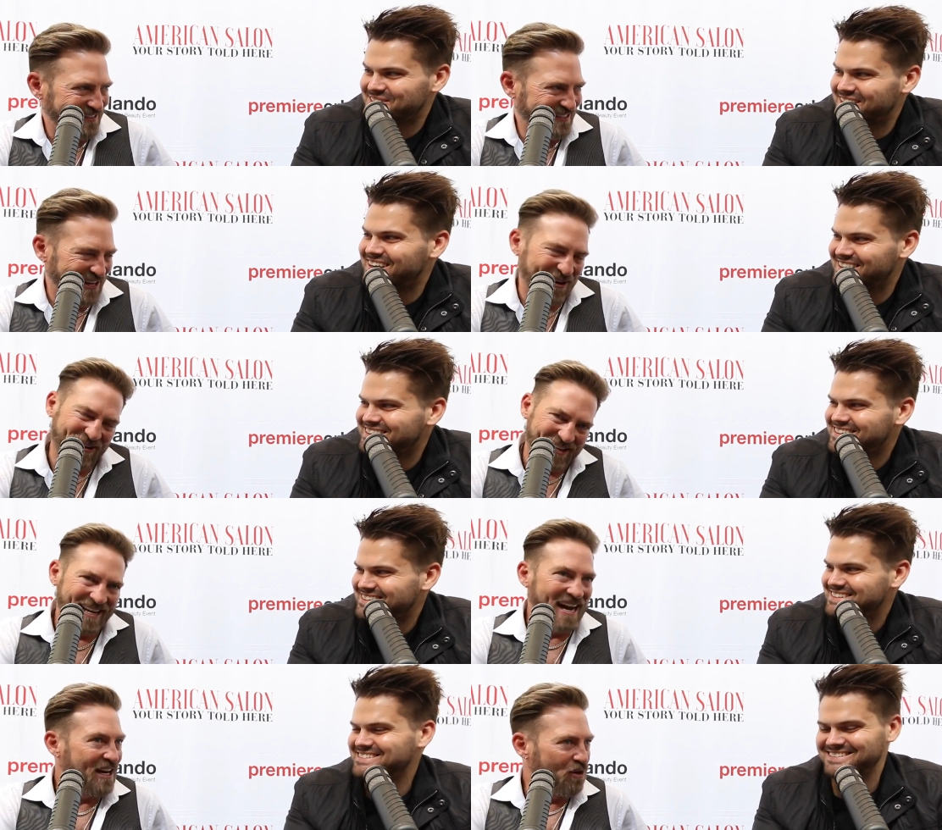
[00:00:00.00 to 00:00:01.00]
Speaker 1: right. So and
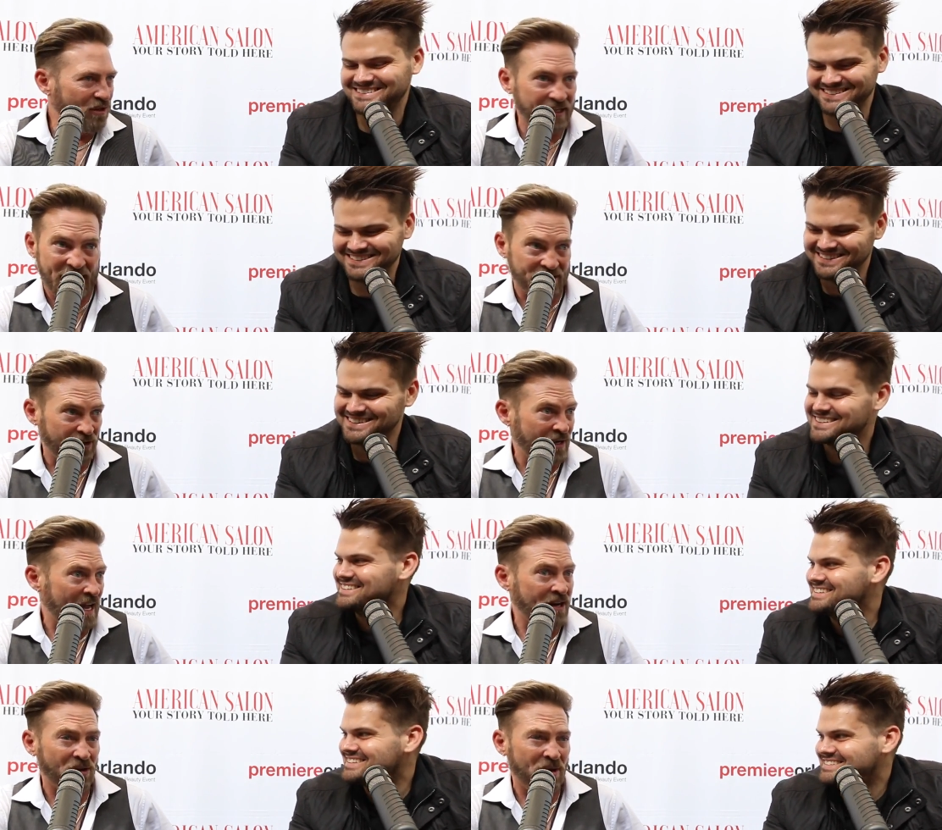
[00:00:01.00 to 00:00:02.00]
I go to the desert,
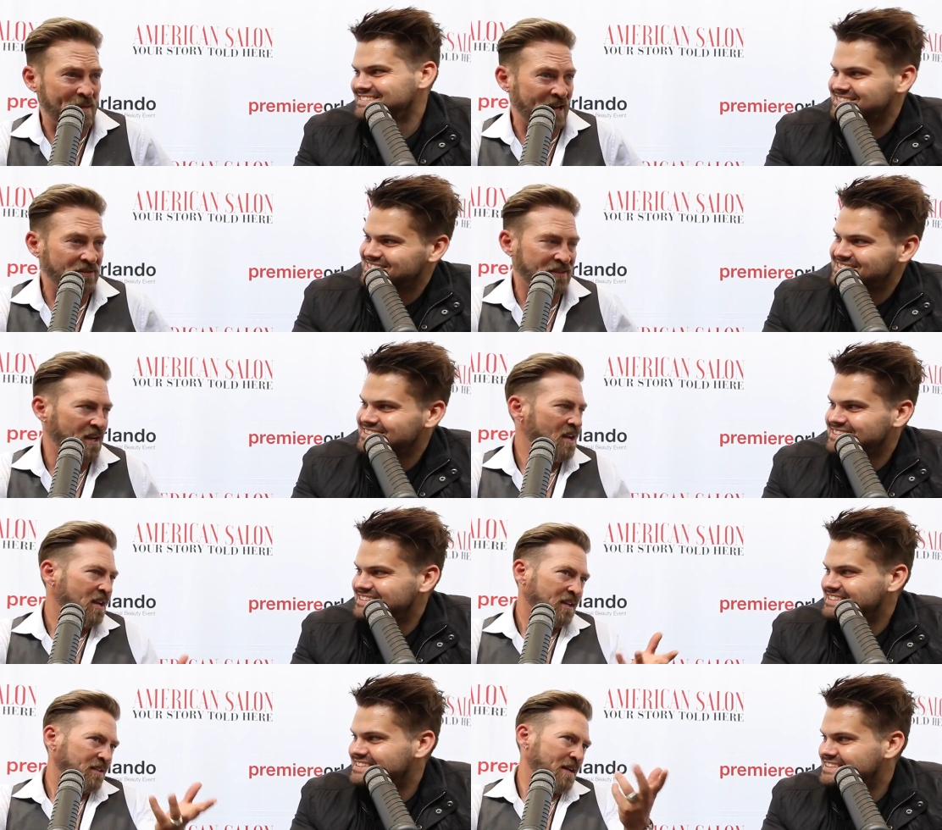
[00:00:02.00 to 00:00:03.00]
I go to the mountains,
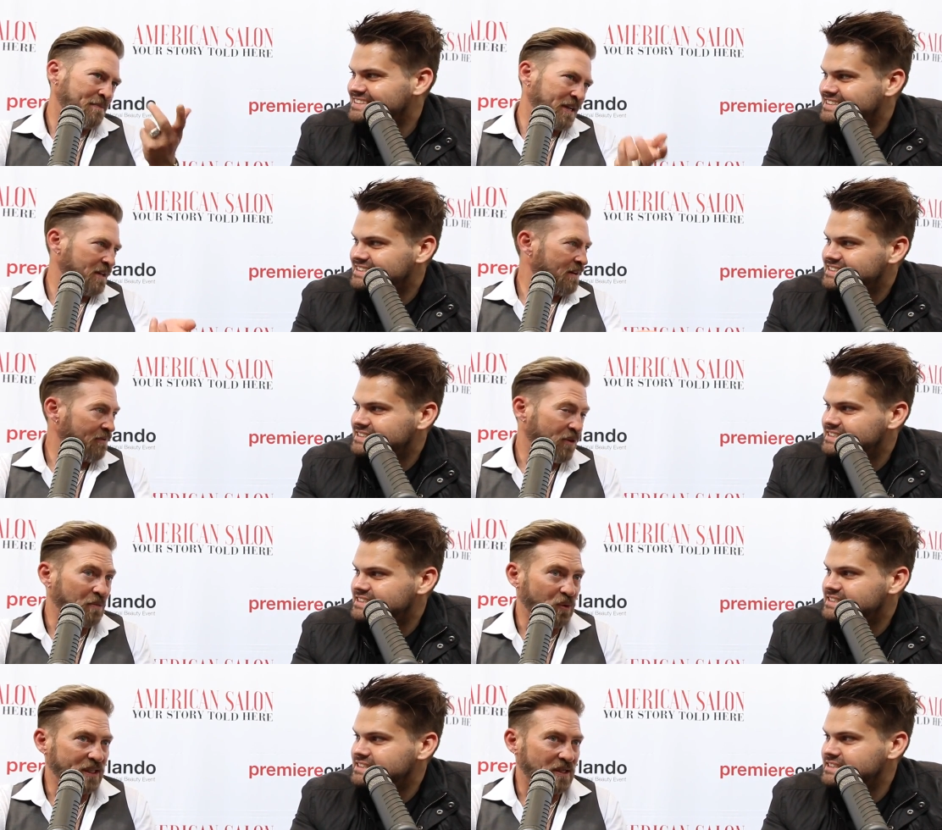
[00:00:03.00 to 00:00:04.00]
I mean, I'm
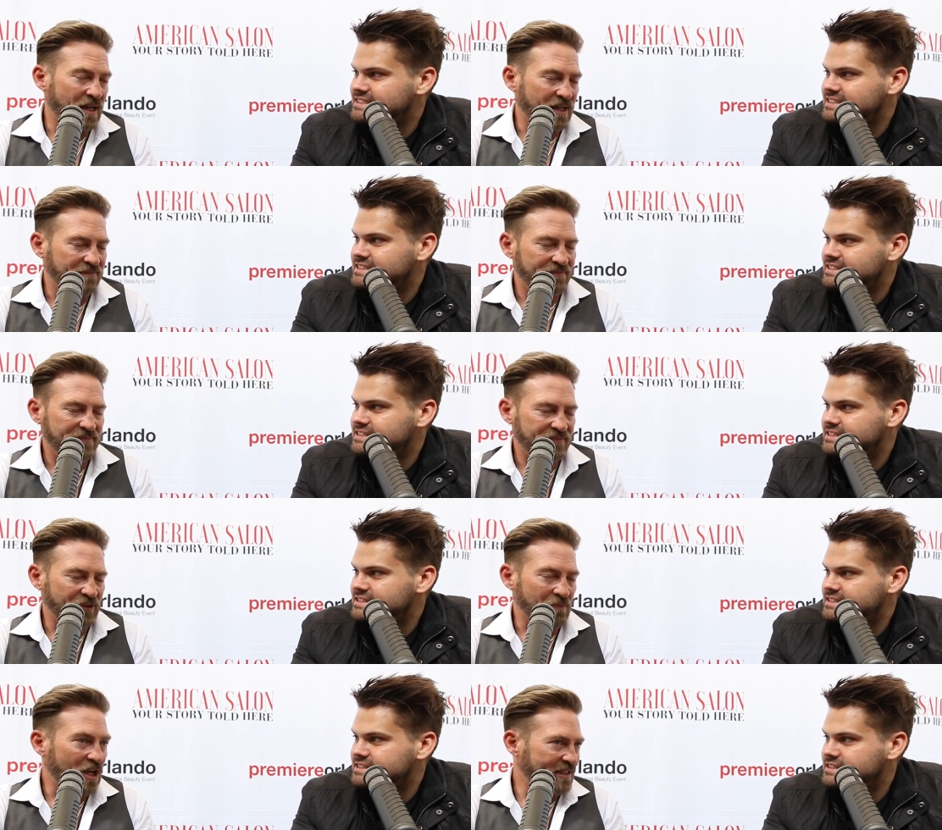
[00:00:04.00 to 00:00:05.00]
from Louis, um,
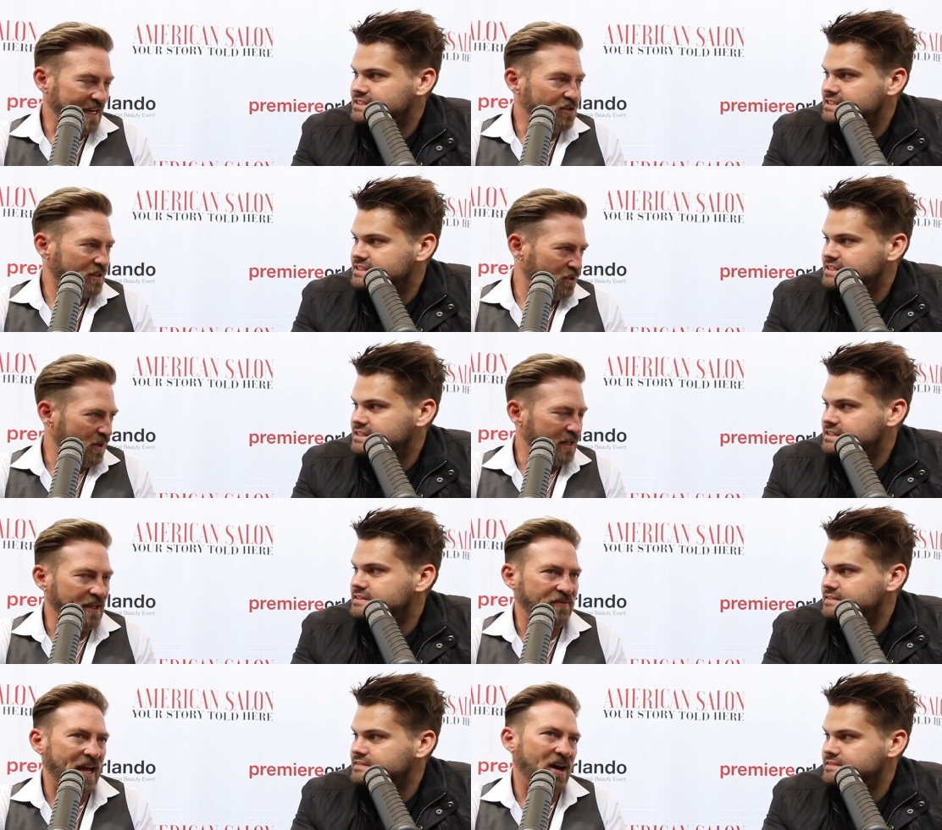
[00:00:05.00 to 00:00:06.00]
from Los Angeles, is where I
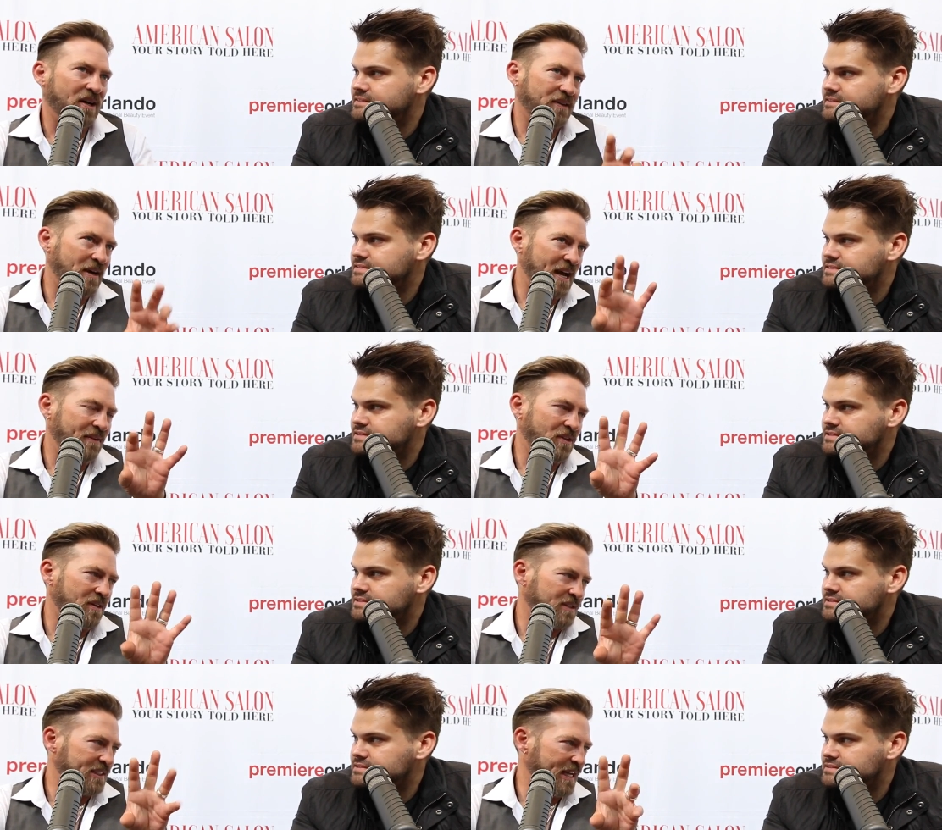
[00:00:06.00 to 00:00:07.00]
live now, and I have
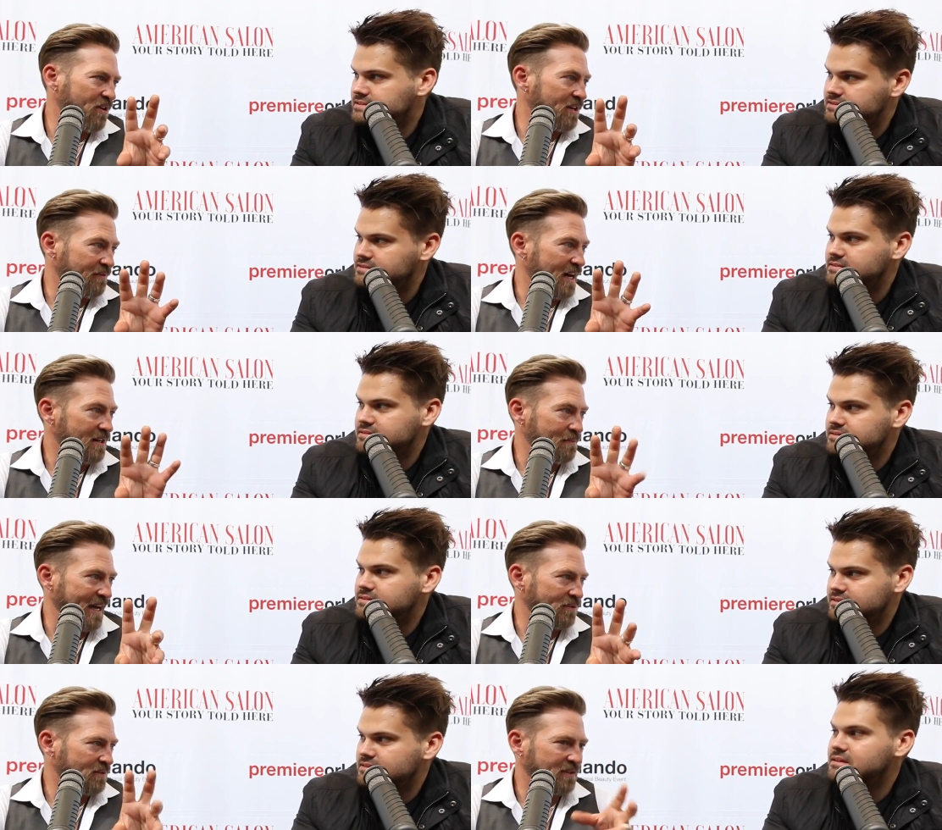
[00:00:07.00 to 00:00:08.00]
the Sierra Nevada
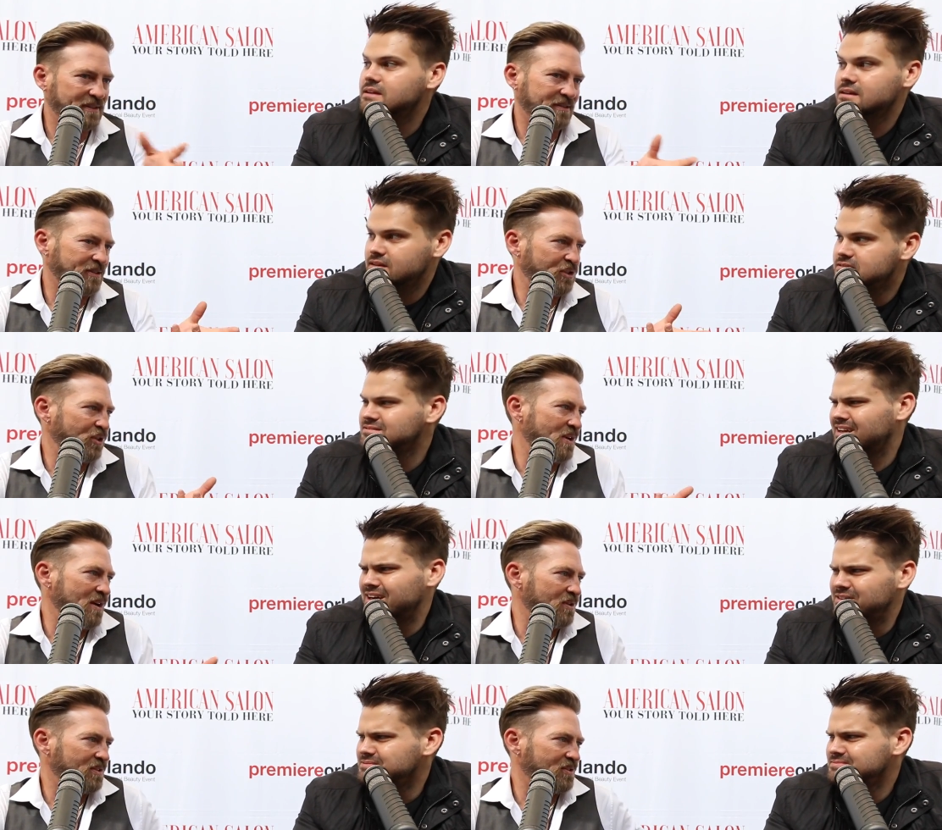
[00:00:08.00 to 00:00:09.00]
mountains, or
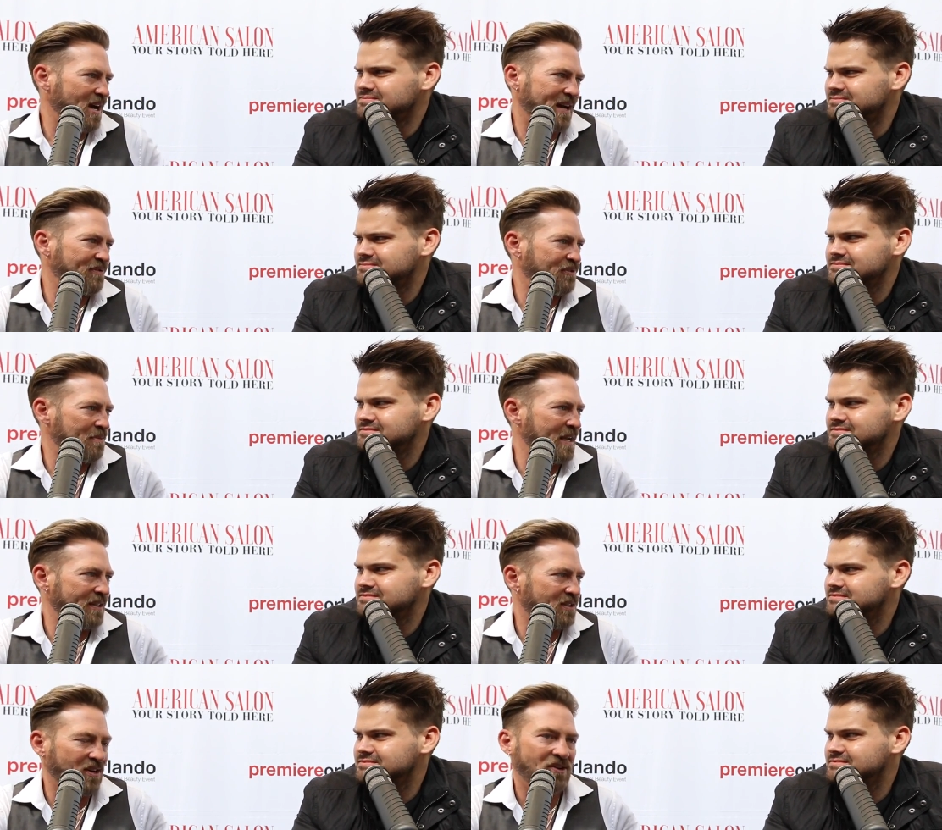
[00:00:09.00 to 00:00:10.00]
two-hour oh. drive for me.
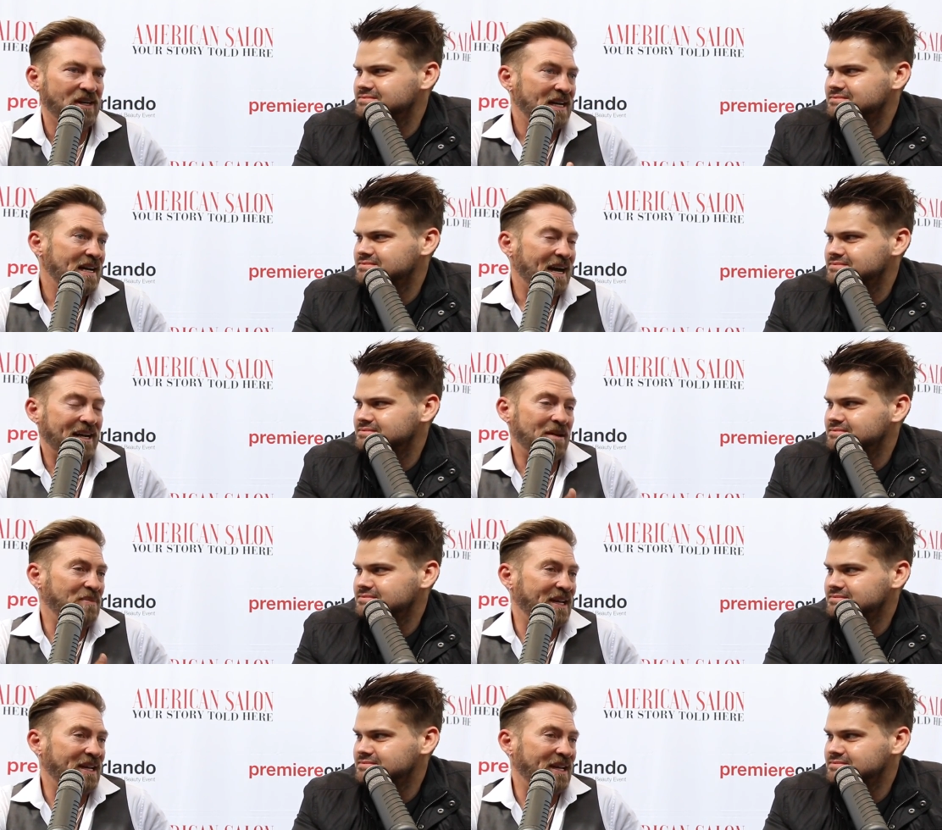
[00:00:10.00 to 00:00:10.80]
So I can